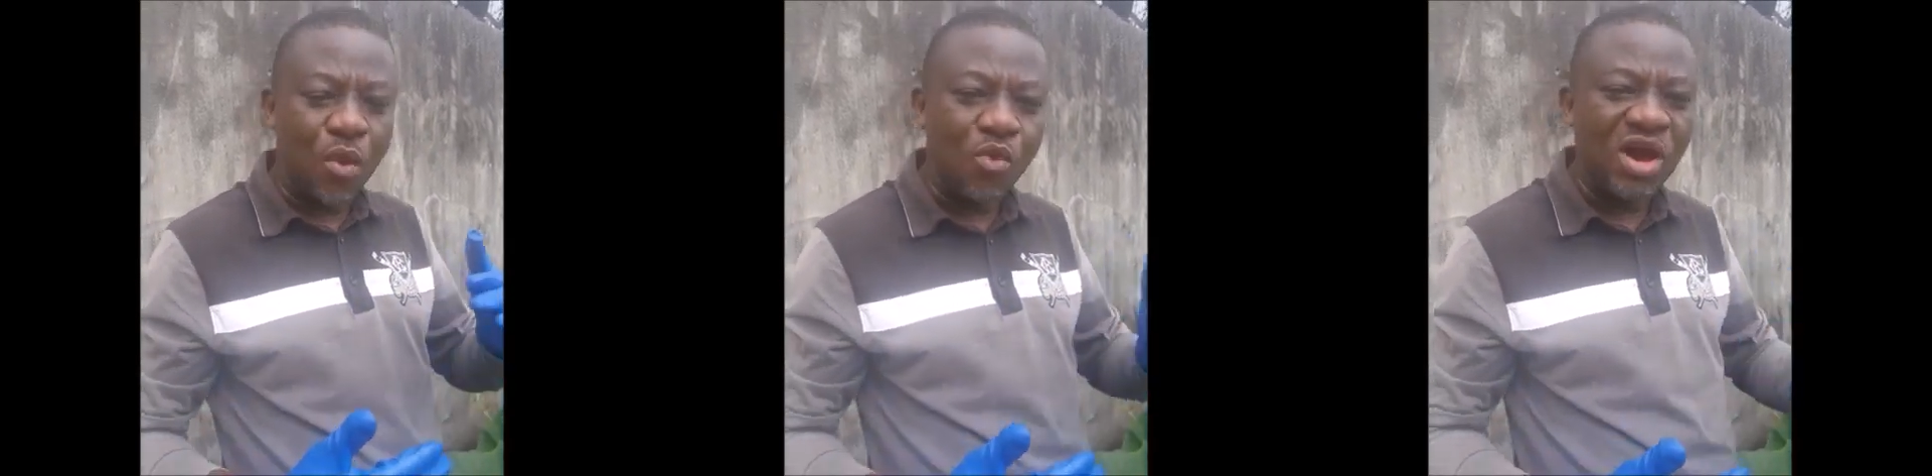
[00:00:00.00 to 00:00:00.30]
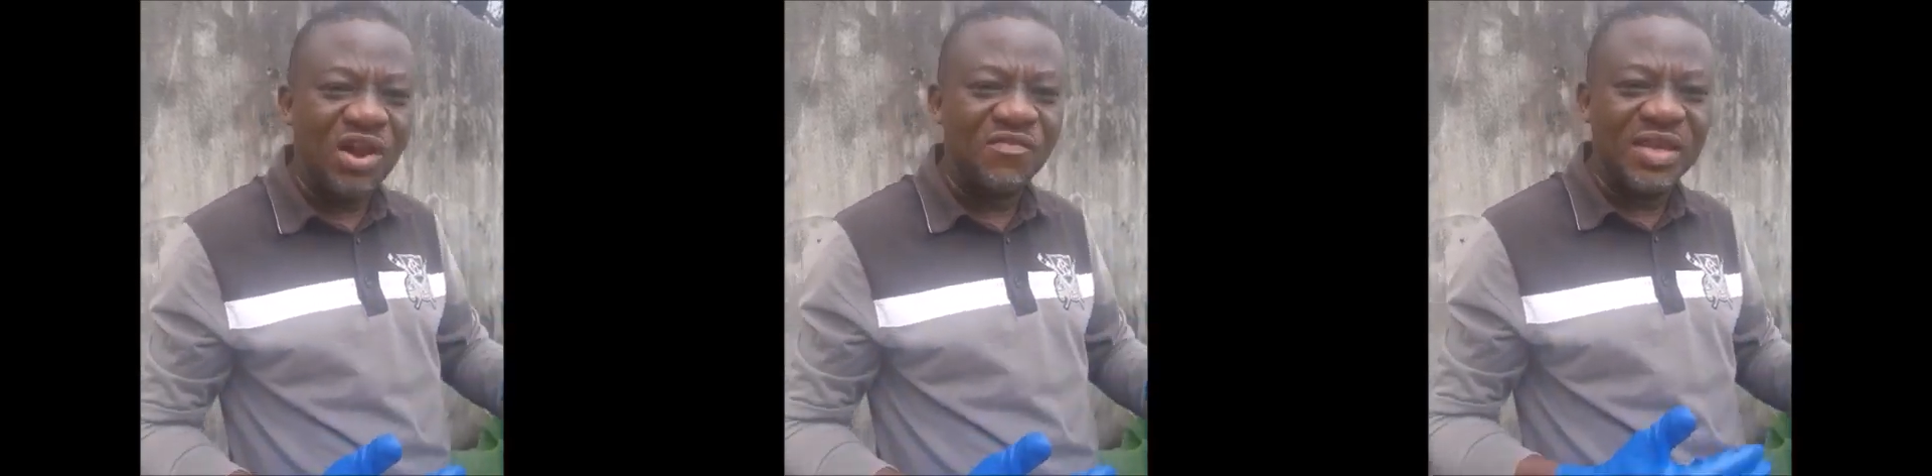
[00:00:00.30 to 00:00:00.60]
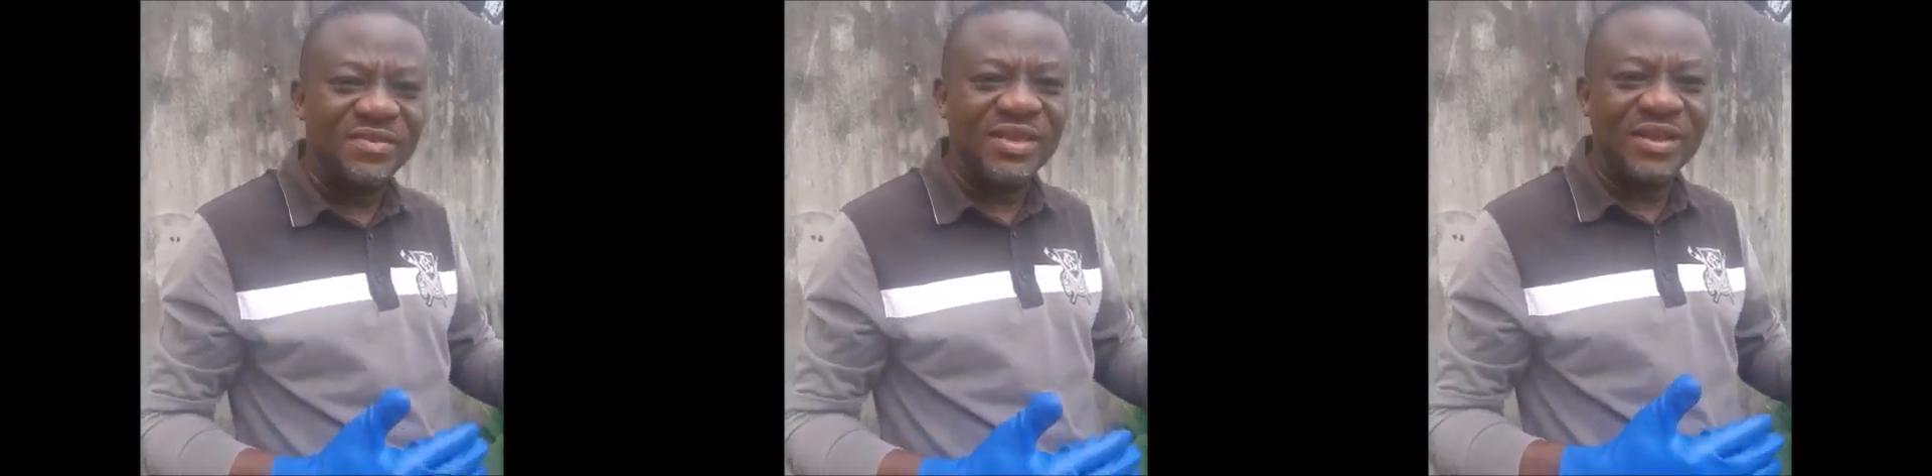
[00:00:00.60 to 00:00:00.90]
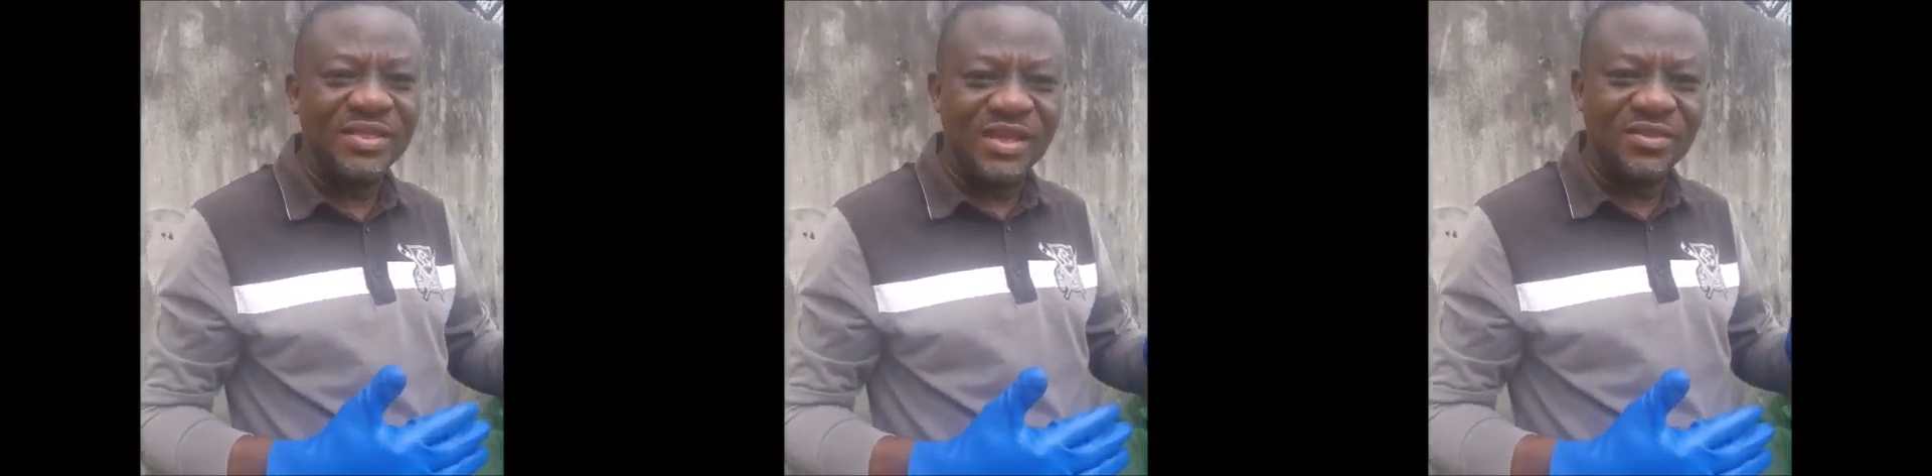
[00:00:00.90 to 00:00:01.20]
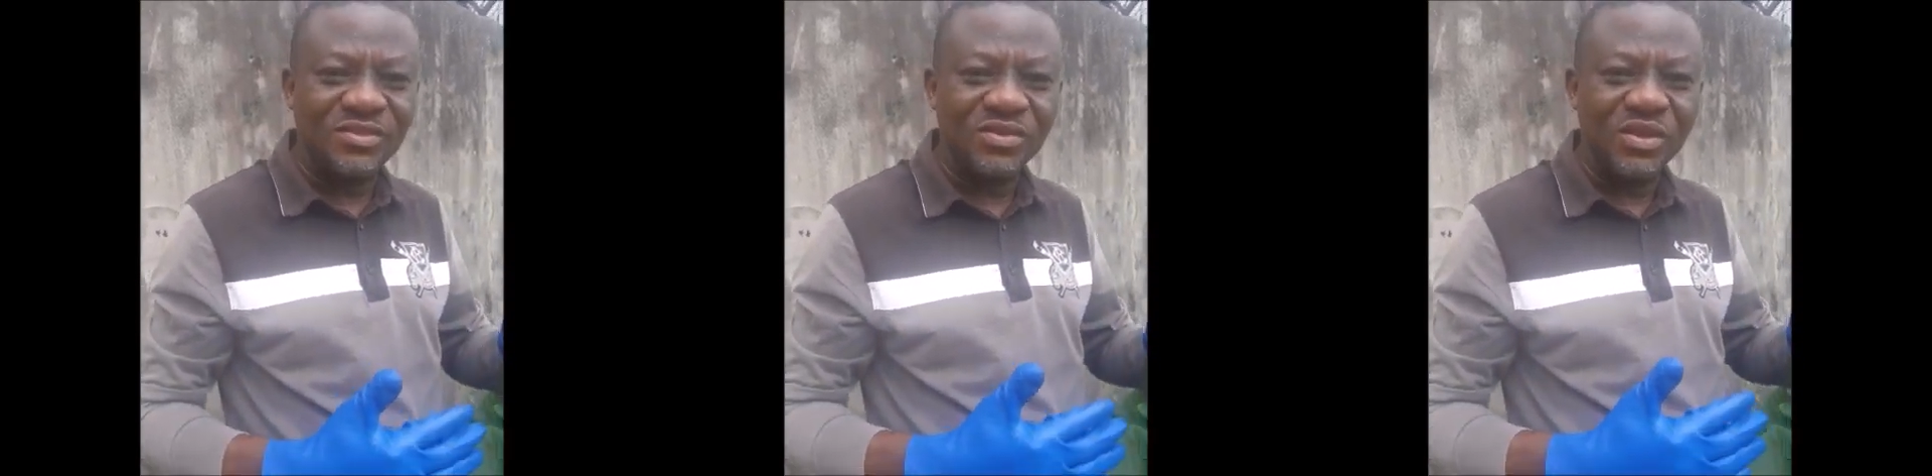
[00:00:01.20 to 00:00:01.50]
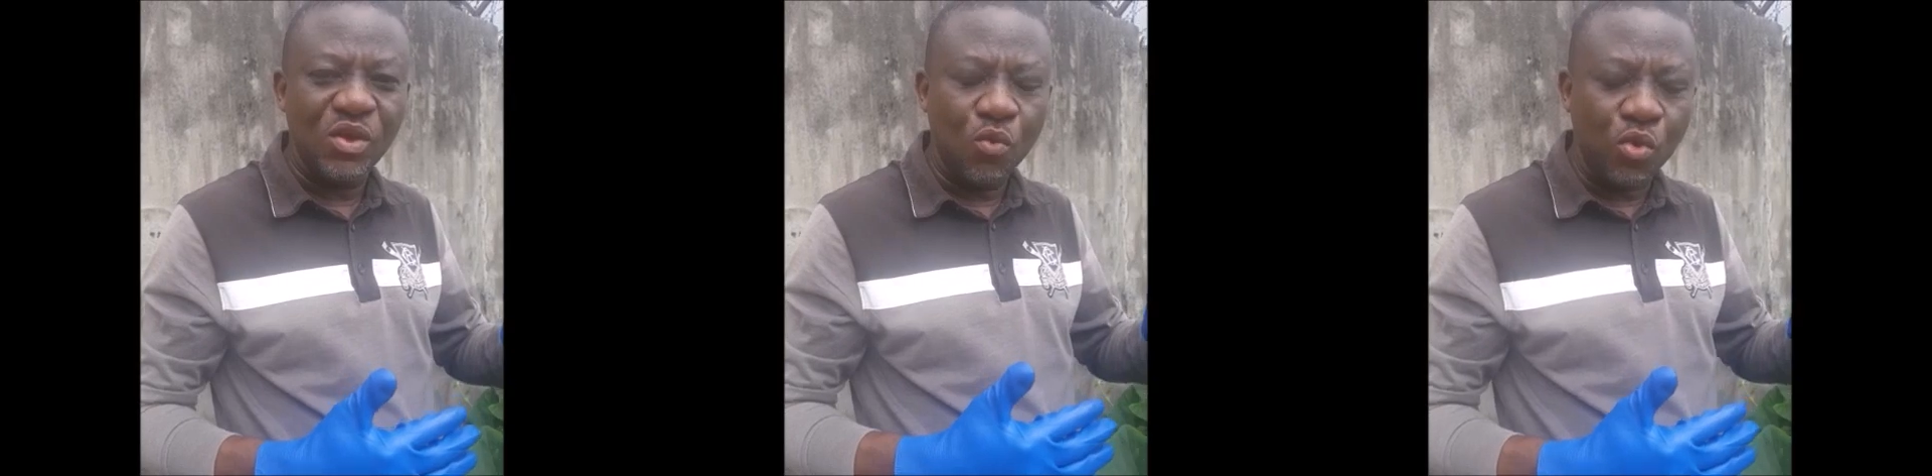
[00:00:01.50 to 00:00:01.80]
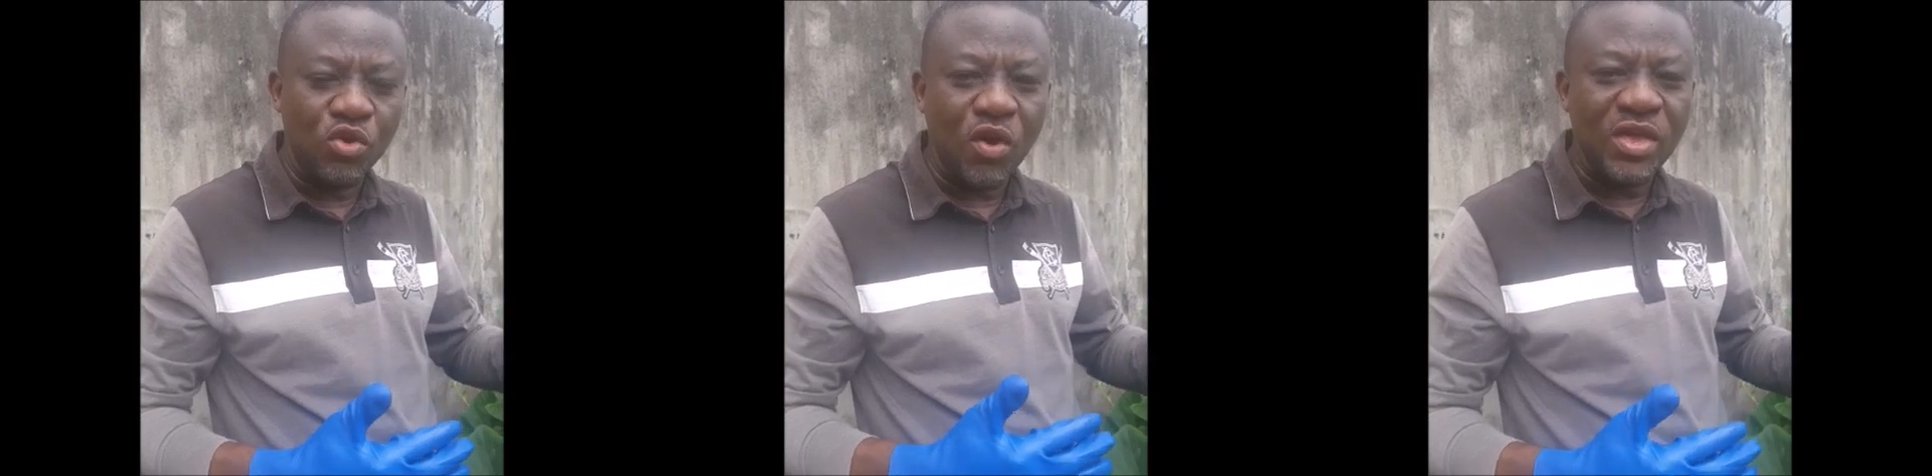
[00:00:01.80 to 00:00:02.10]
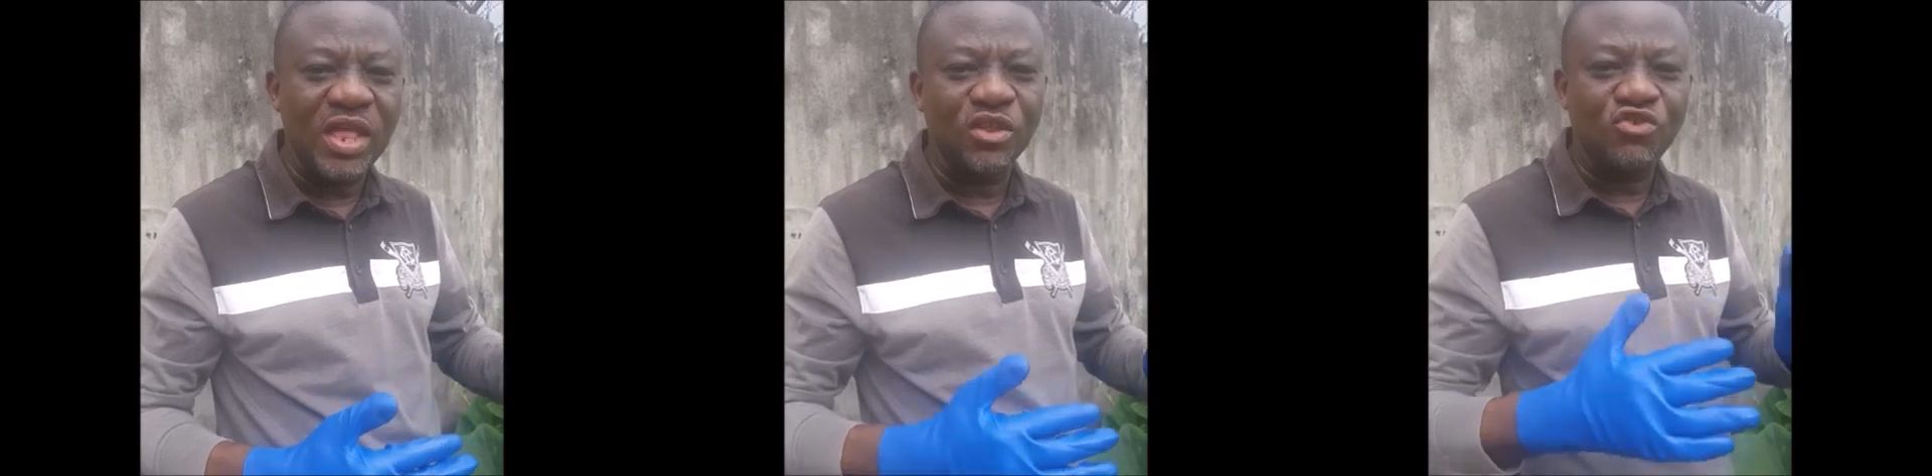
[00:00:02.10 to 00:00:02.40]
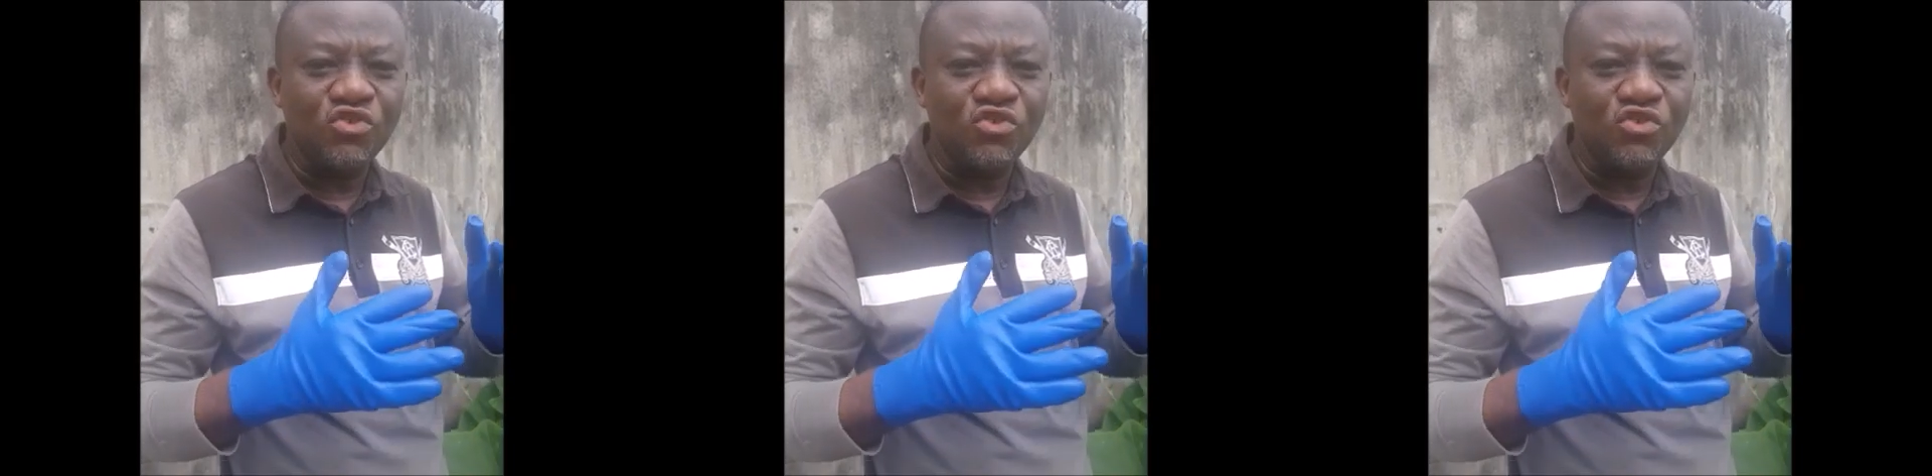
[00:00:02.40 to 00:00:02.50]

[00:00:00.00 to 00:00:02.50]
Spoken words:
and what kind of insect this will not kill,